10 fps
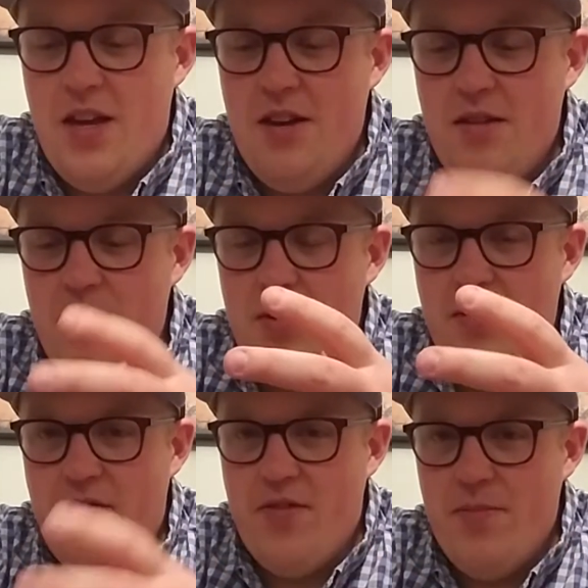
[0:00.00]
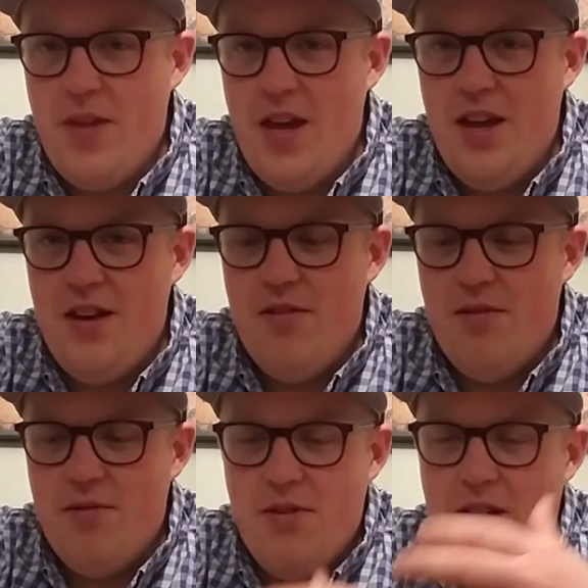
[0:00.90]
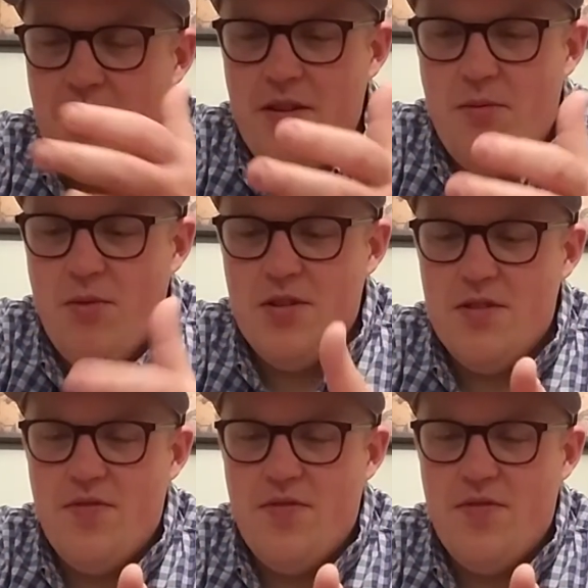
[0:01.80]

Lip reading: into the beer from the head or how that works,